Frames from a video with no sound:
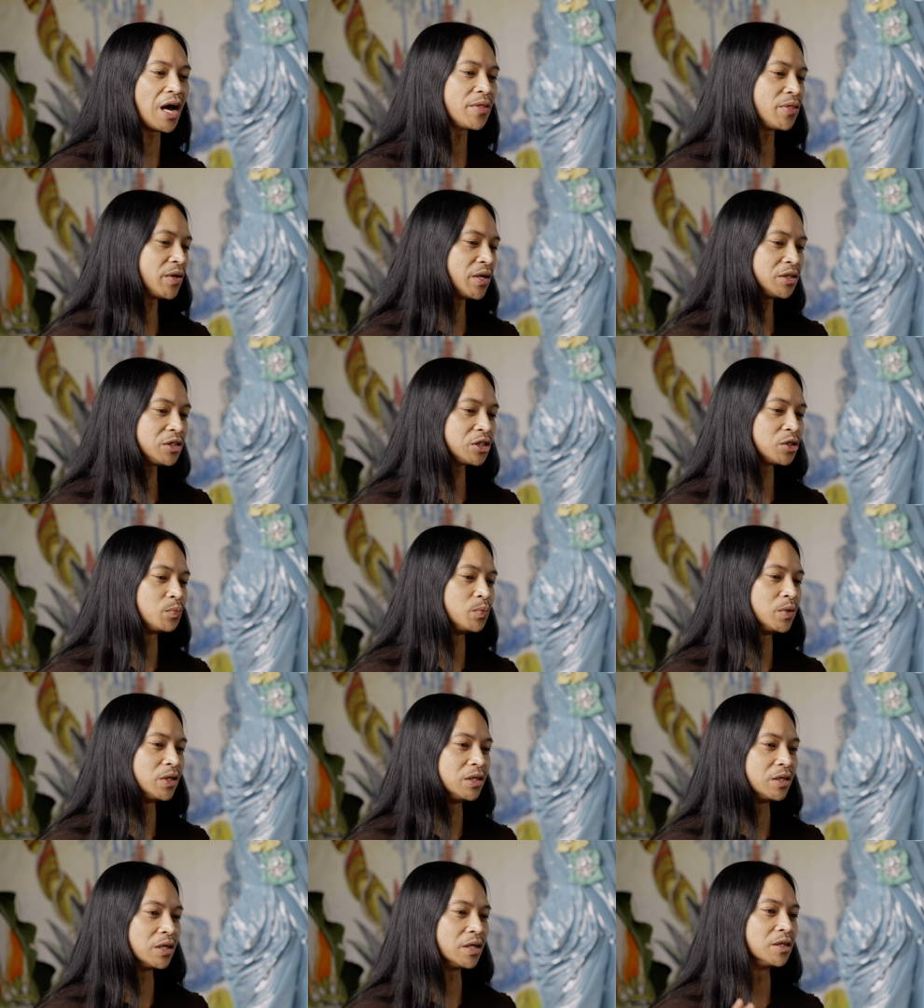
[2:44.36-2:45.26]
I think it should
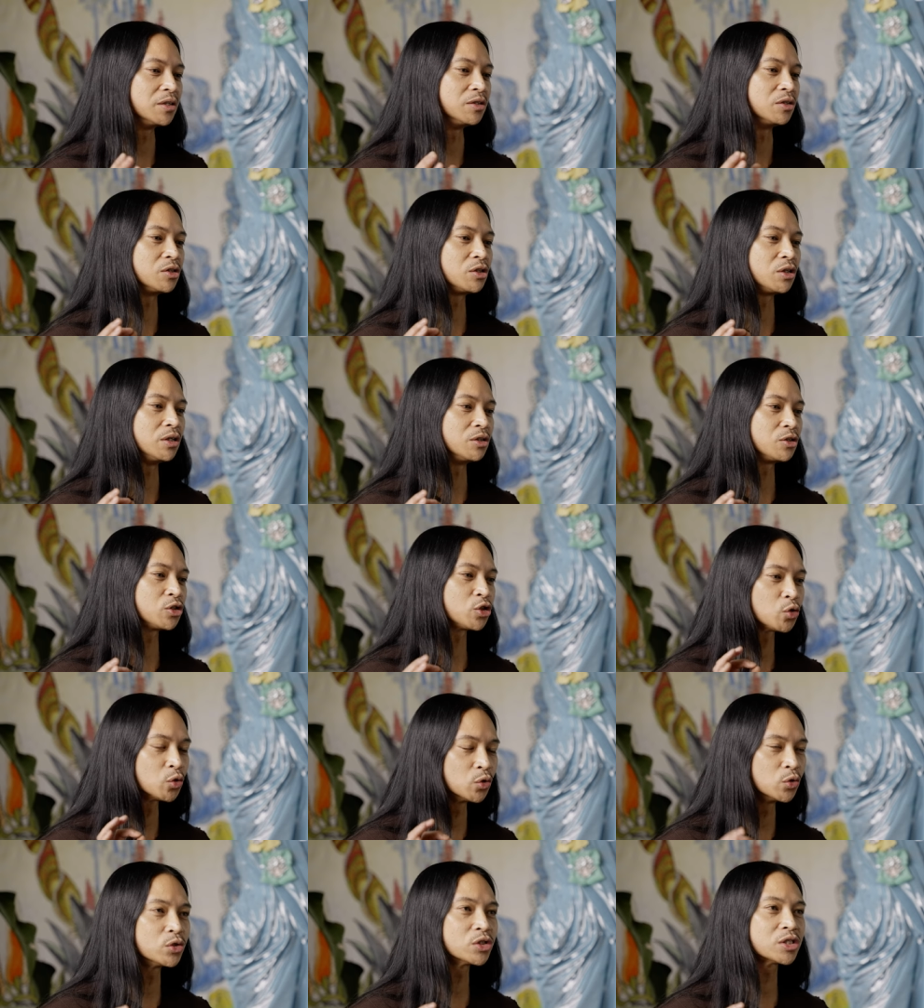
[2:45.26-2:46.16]
be a
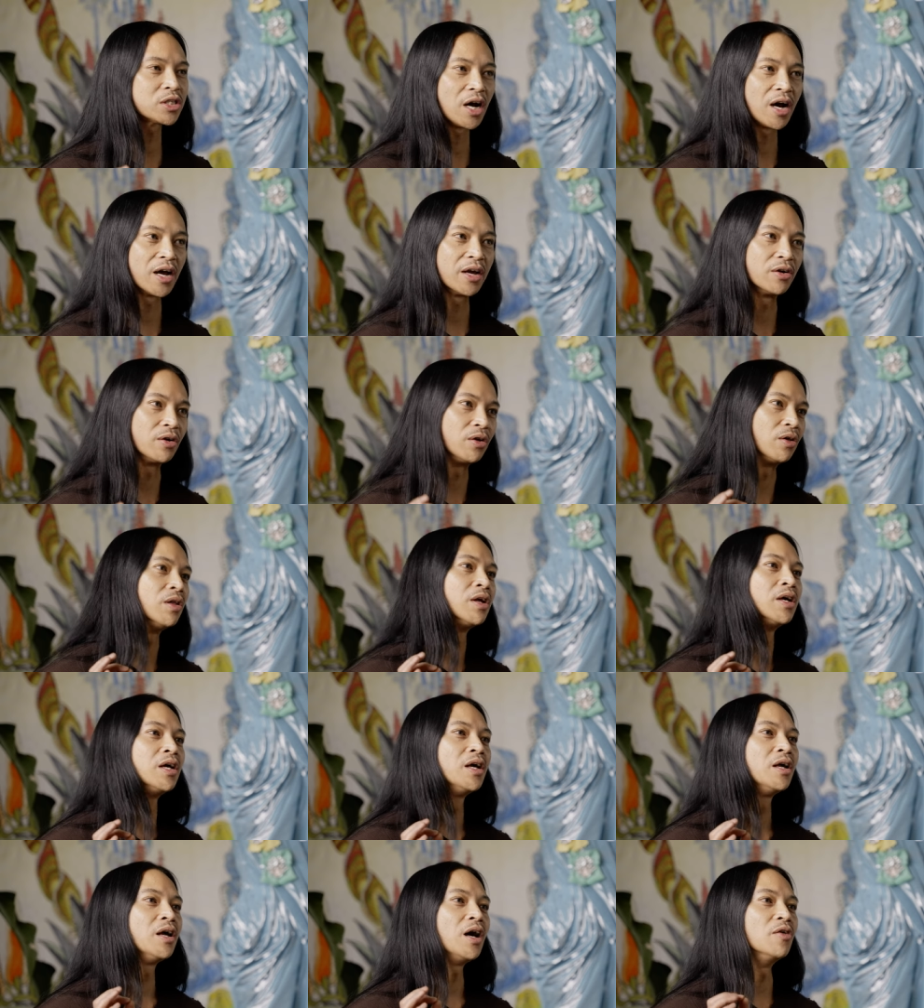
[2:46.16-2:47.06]
true style
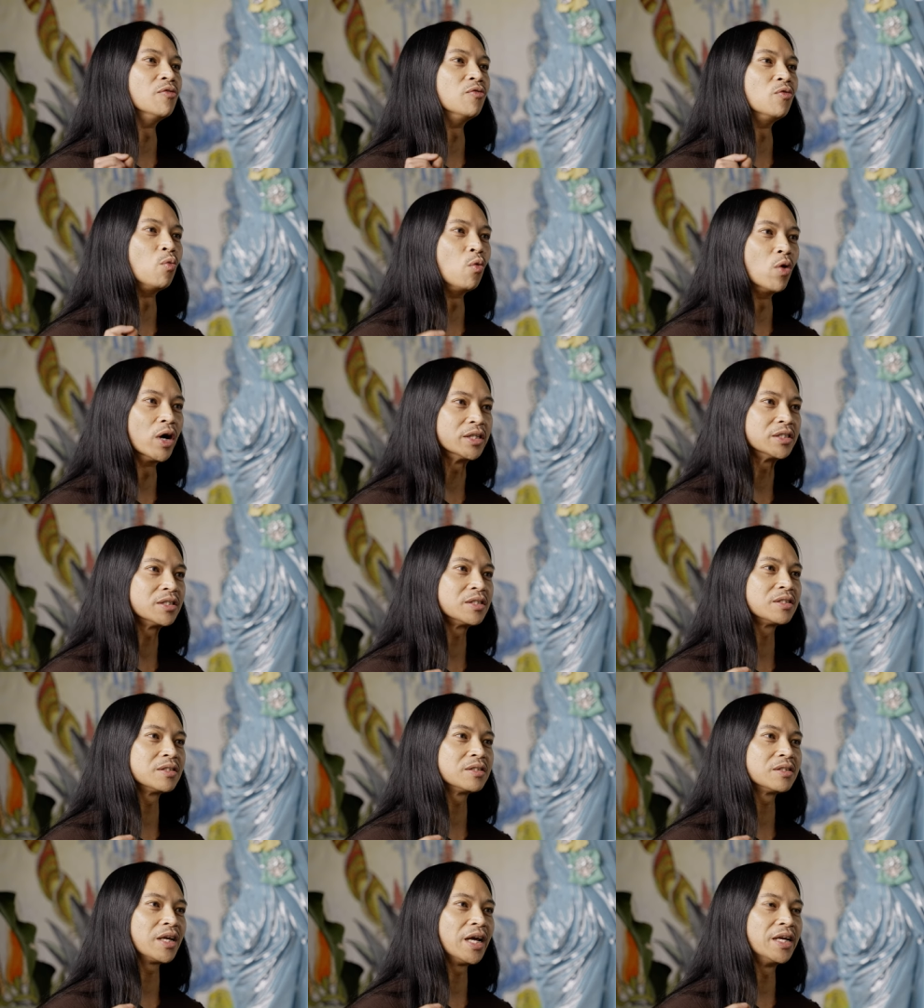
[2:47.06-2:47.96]
of what
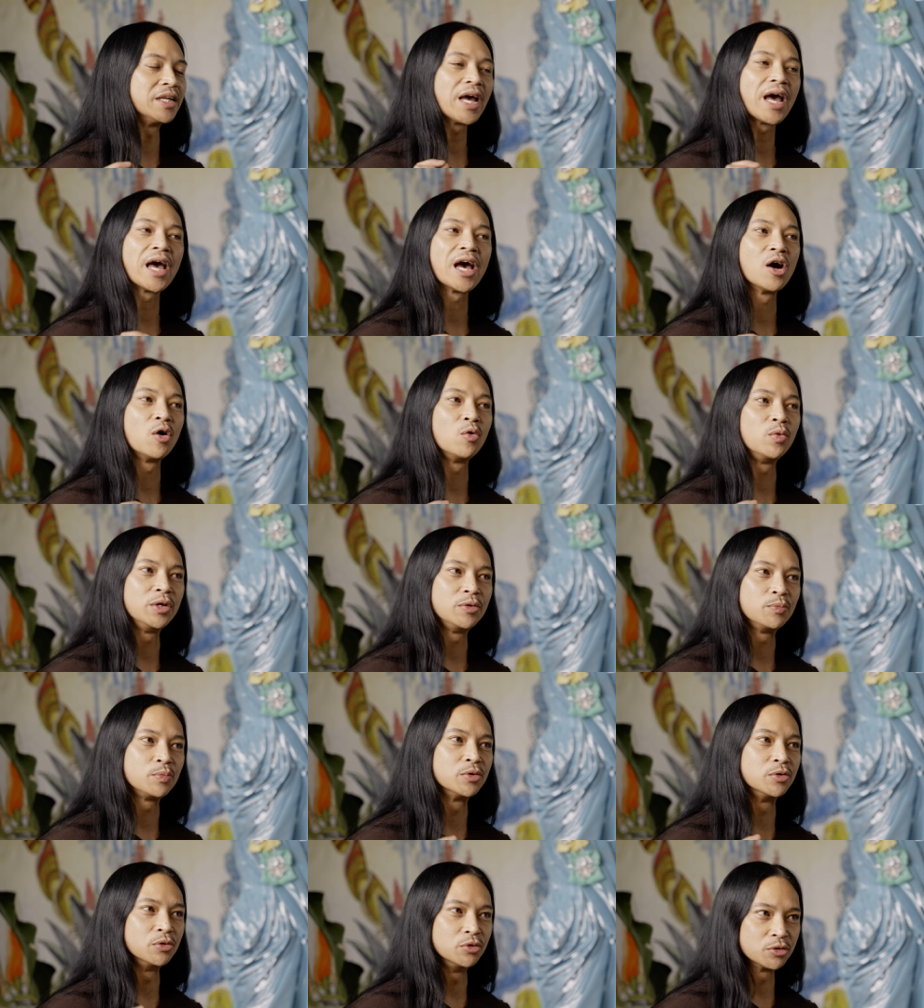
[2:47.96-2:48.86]
and how we
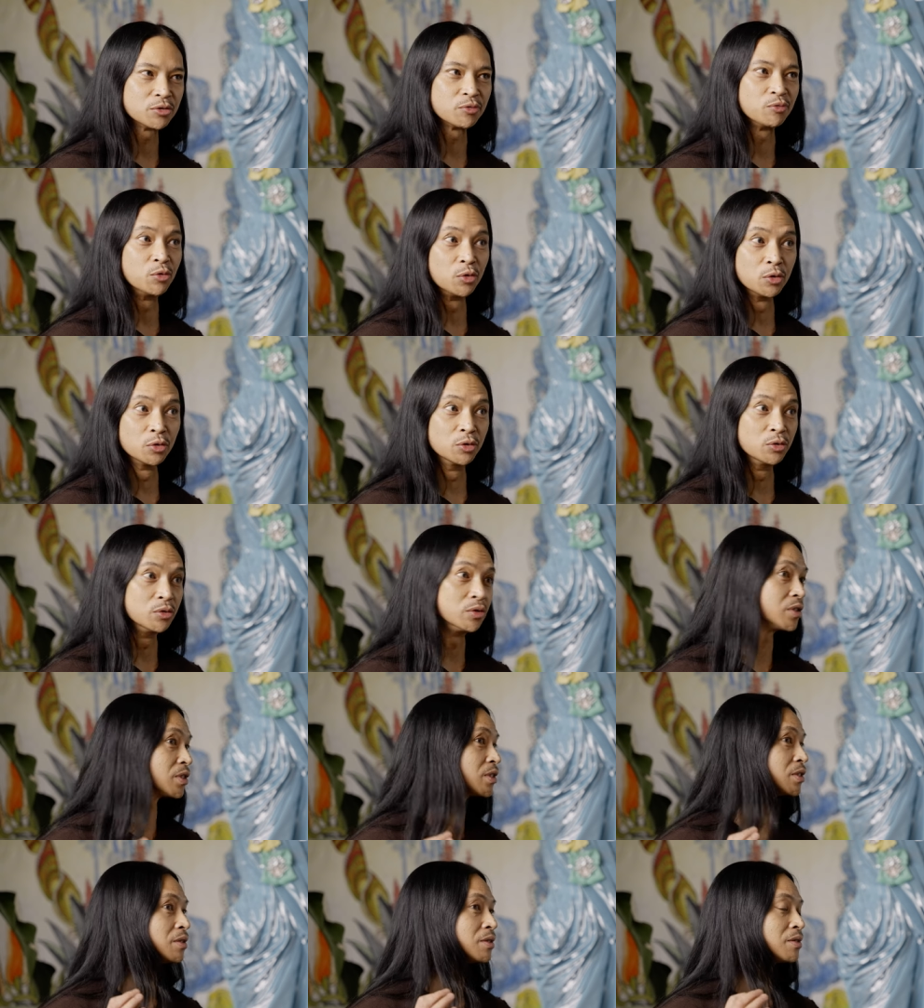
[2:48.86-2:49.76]
produce
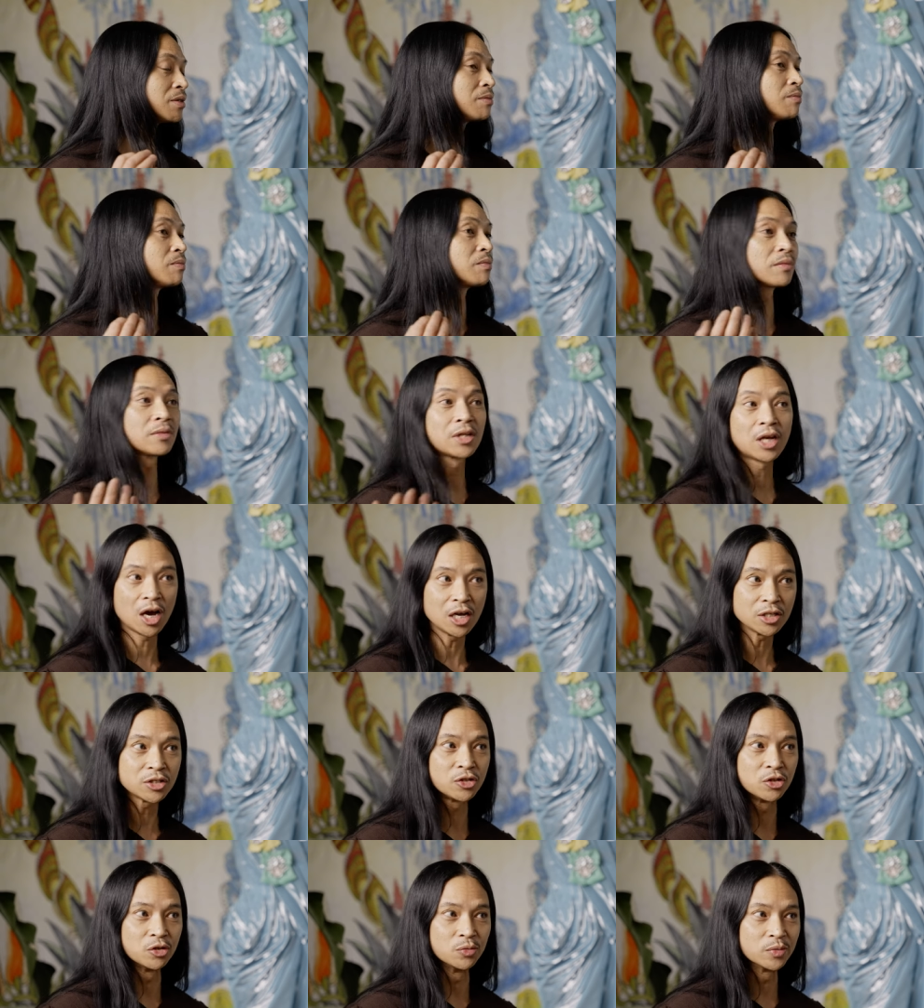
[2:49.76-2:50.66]
Ru's
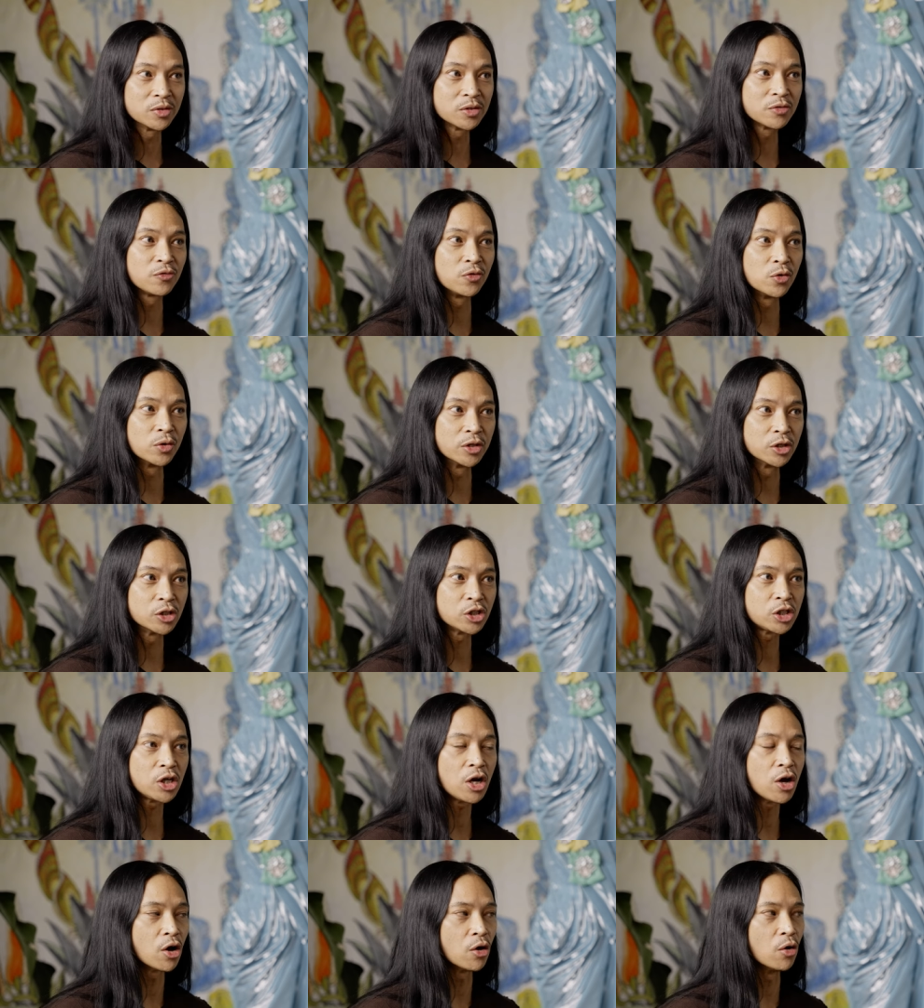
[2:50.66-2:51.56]
costumes for the
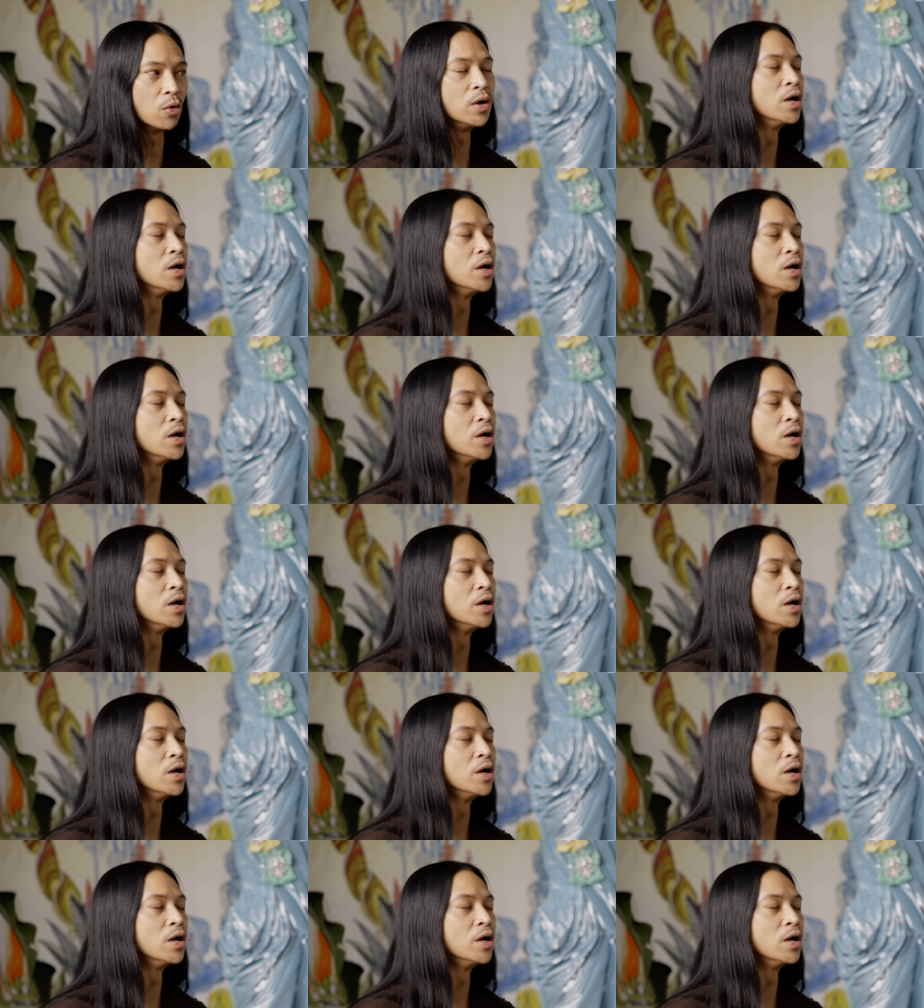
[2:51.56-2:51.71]
show.